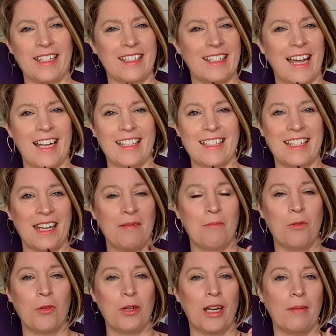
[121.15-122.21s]
the Saturday
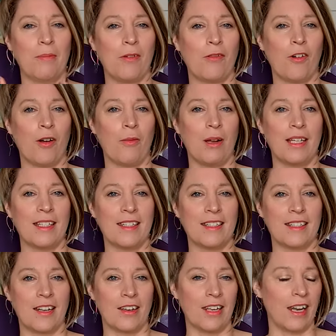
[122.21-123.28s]
morning before I went to the
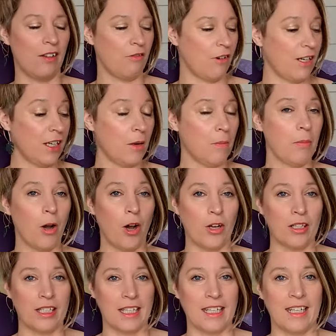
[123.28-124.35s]
Sew Yellow for Endo
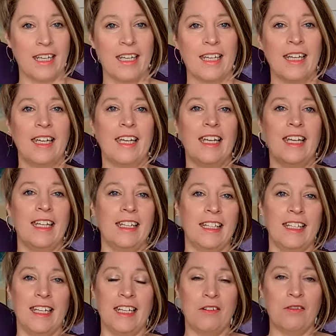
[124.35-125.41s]
party in the
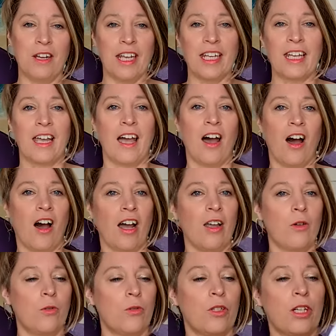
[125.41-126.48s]
evening. I
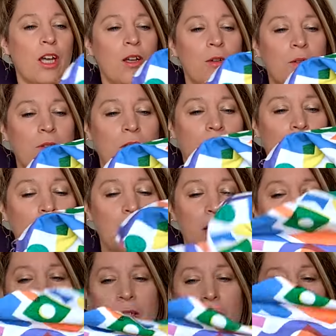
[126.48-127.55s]
also ummed and
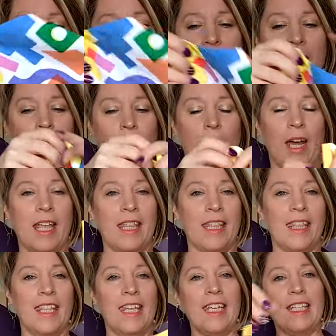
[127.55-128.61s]
ahed about whether to wear
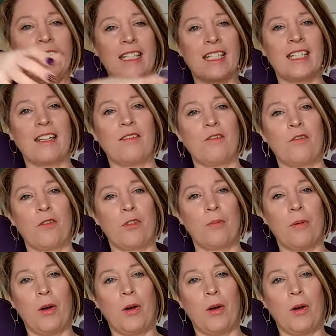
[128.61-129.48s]
this for the